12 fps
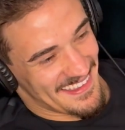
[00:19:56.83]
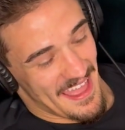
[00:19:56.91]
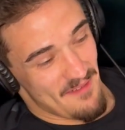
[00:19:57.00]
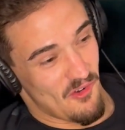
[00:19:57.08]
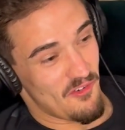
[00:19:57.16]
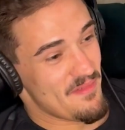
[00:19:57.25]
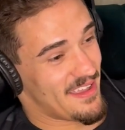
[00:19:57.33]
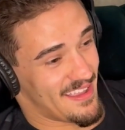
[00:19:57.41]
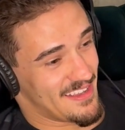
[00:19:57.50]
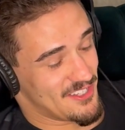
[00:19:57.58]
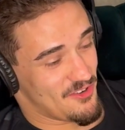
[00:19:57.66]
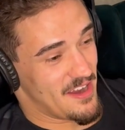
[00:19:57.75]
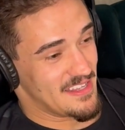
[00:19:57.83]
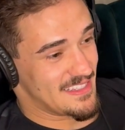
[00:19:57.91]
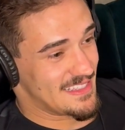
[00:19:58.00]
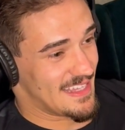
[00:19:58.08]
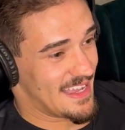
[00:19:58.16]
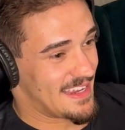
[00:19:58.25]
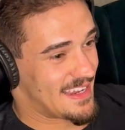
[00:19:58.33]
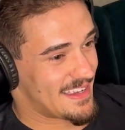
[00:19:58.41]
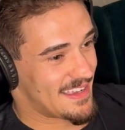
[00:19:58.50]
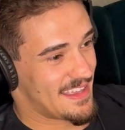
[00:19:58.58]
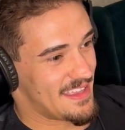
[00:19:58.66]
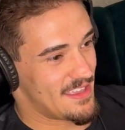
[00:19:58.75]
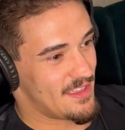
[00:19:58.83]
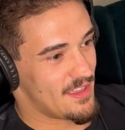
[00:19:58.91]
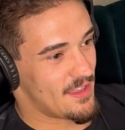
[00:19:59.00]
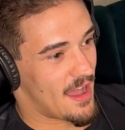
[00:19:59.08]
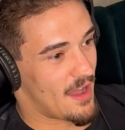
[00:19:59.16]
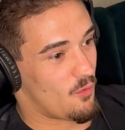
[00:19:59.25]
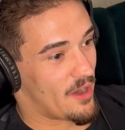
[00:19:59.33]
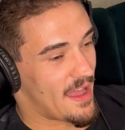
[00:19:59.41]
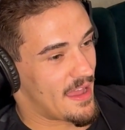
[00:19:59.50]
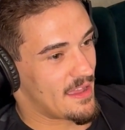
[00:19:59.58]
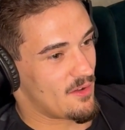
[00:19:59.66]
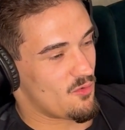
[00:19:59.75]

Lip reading: Yeah, movie making is crazy. Like, when